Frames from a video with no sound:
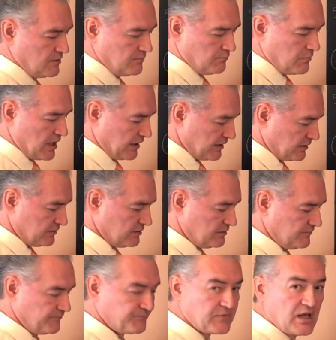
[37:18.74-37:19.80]
bucket.
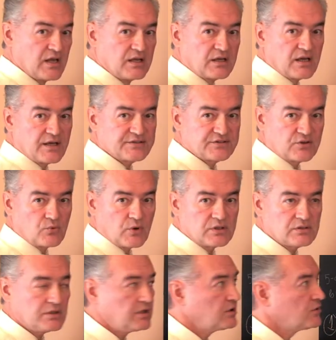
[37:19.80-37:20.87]

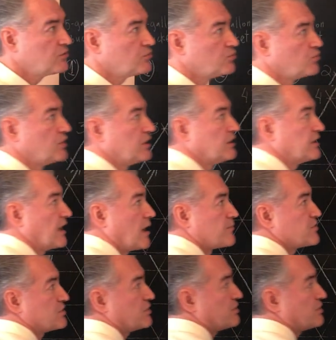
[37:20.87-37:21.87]
Consequently, we capture